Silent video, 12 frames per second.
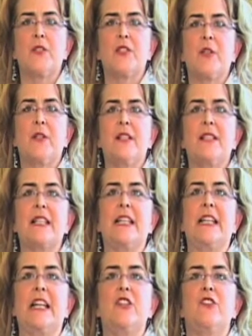students
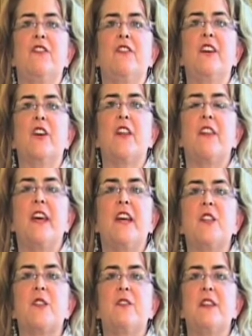need to feel
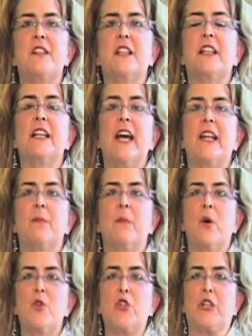things physically and
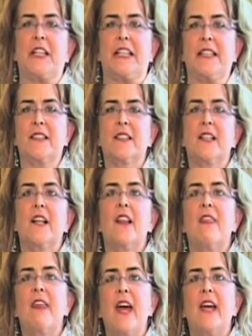emotionally.
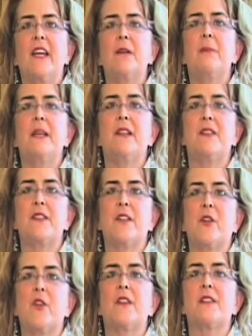They can be
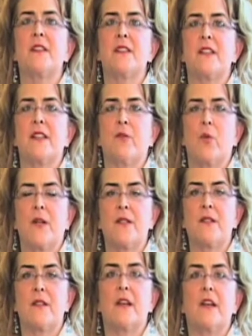considered the sensitive ones.